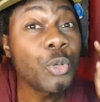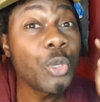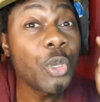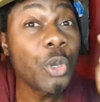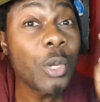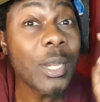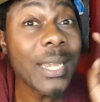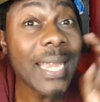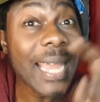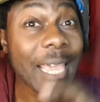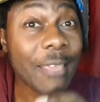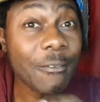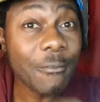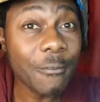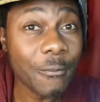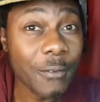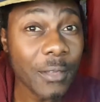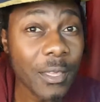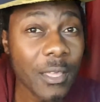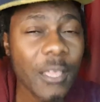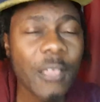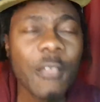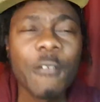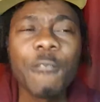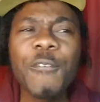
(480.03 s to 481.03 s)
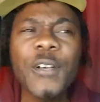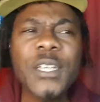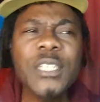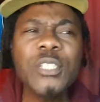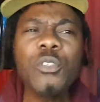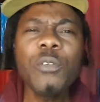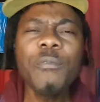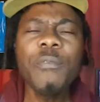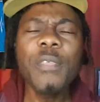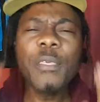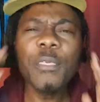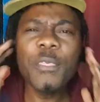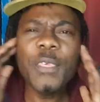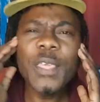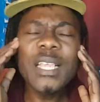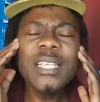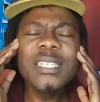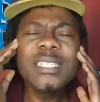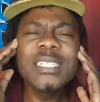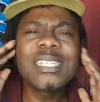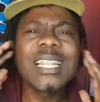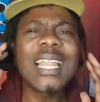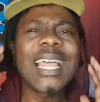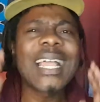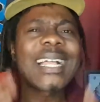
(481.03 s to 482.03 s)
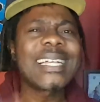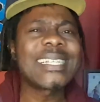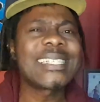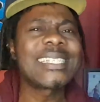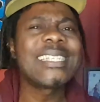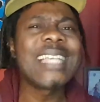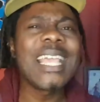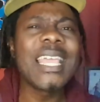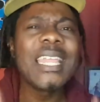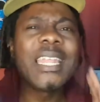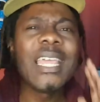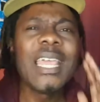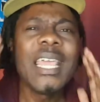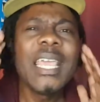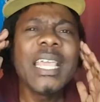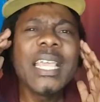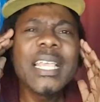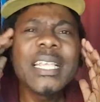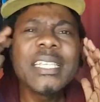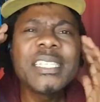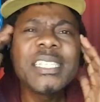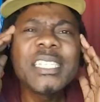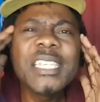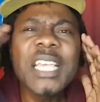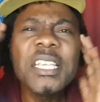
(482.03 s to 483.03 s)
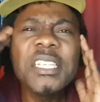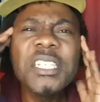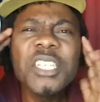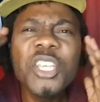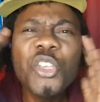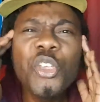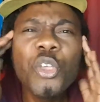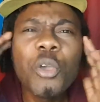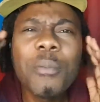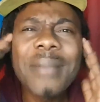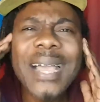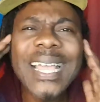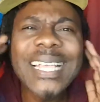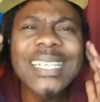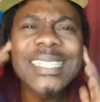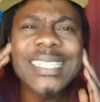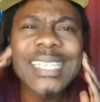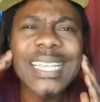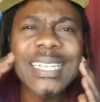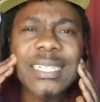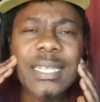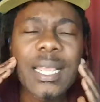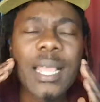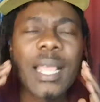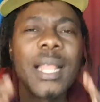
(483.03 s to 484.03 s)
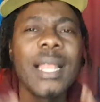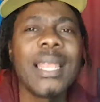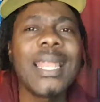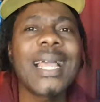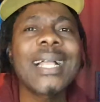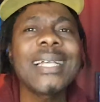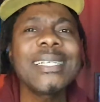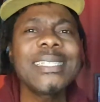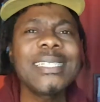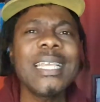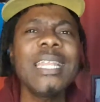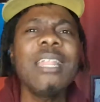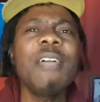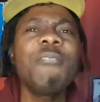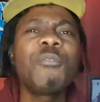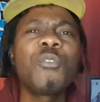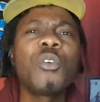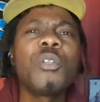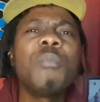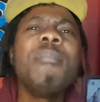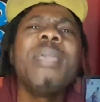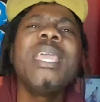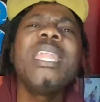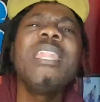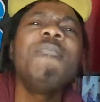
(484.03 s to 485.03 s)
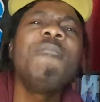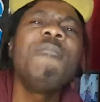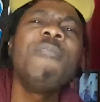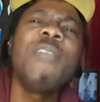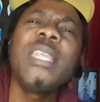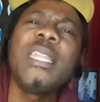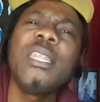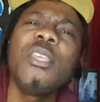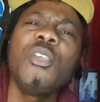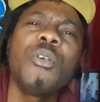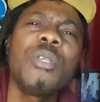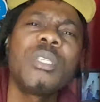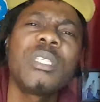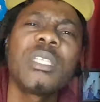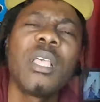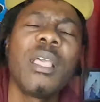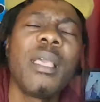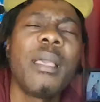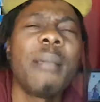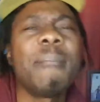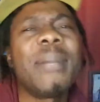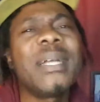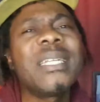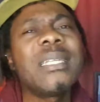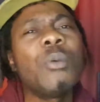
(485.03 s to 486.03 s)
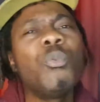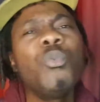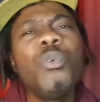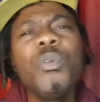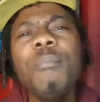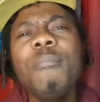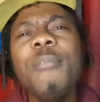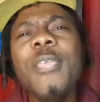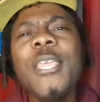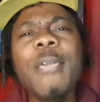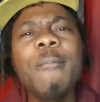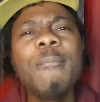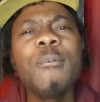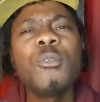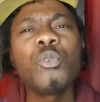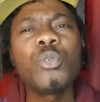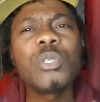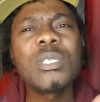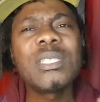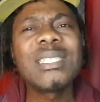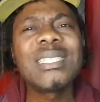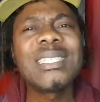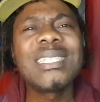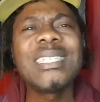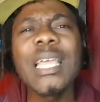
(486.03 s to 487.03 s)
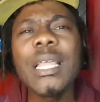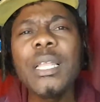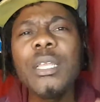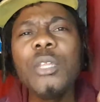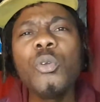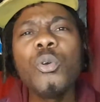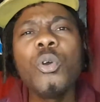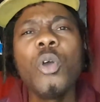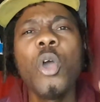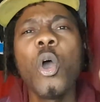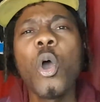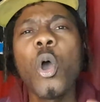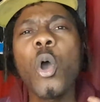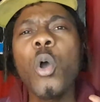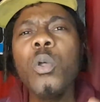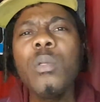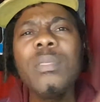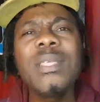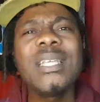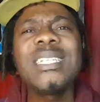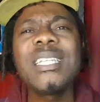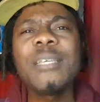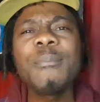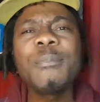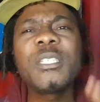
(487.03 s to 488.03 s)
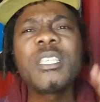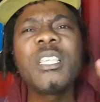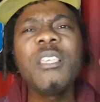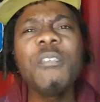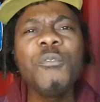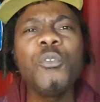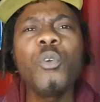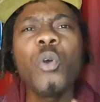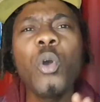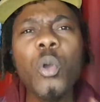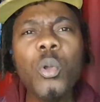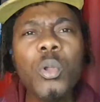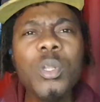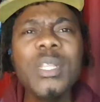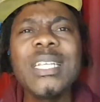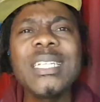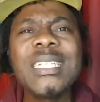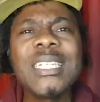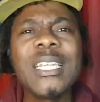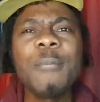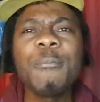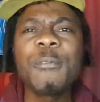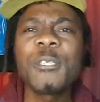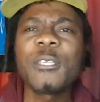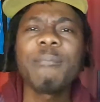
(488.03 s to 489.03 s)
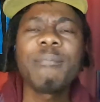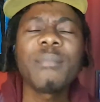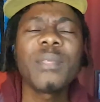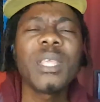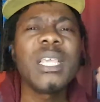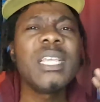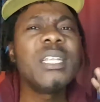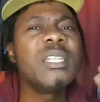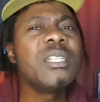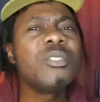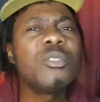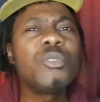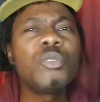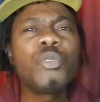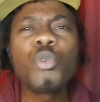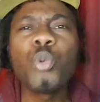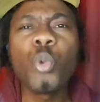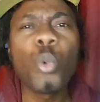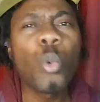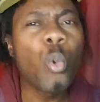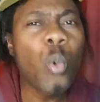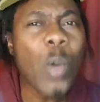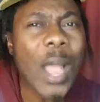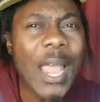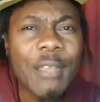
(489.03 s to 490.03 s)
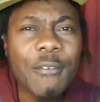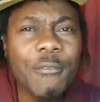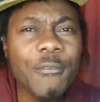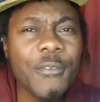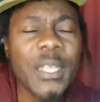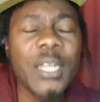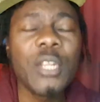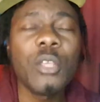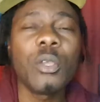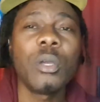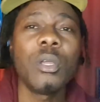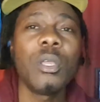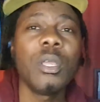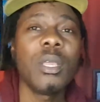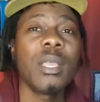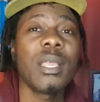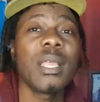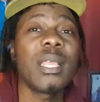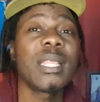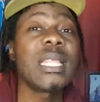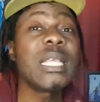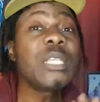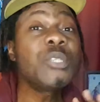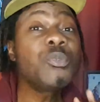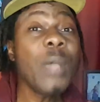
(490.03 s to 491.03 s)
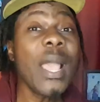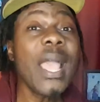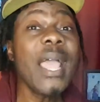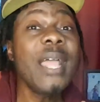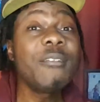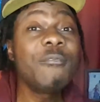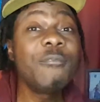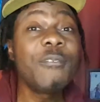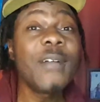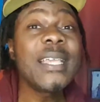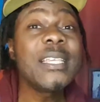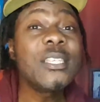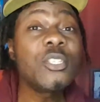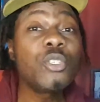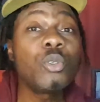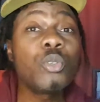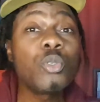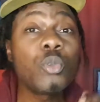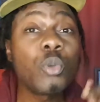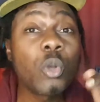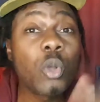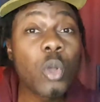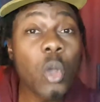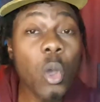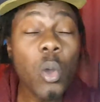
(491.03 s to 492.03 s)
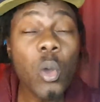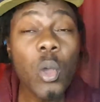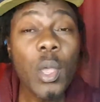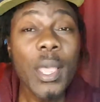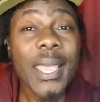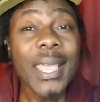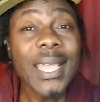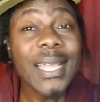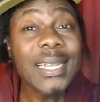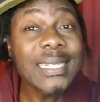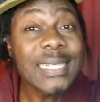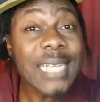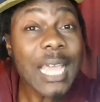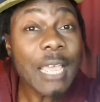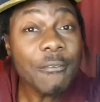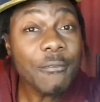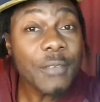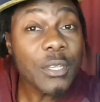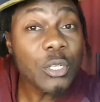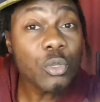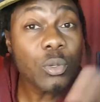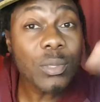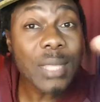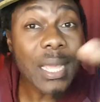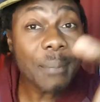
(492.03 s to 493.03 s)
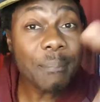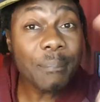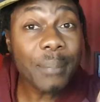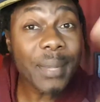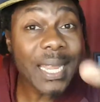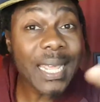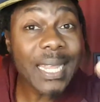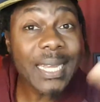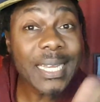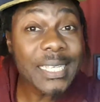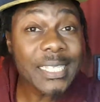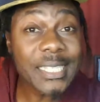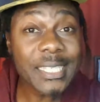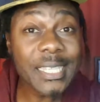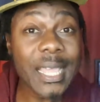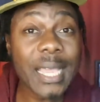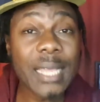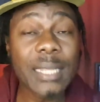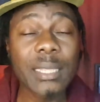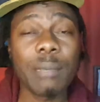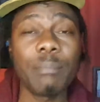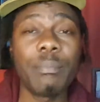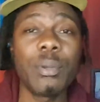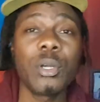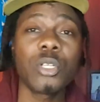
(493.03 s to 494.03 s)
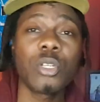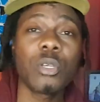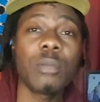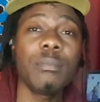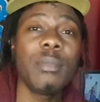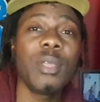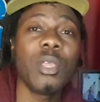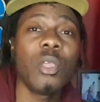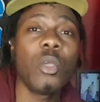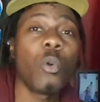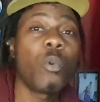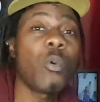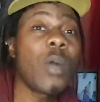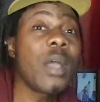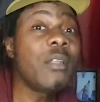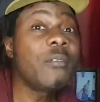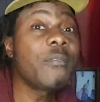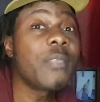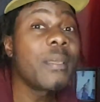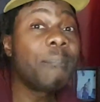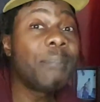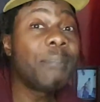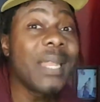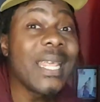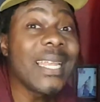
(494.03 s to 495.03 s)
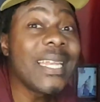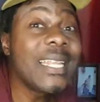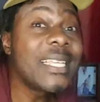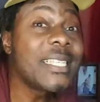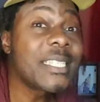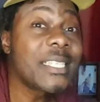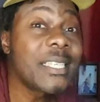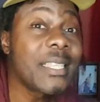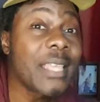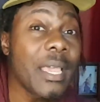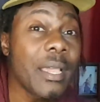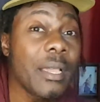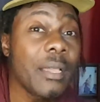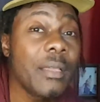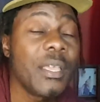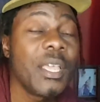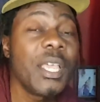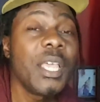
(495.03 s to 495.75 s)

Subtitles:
your life. First of the things, like I said, is changing your mindset. Like I said, I've got many videos, but I won't be able to tell you all the tips, give you all the tips into one video. That's why I advise you to go and dive into that playlist there at the bottom, one of the playlists there.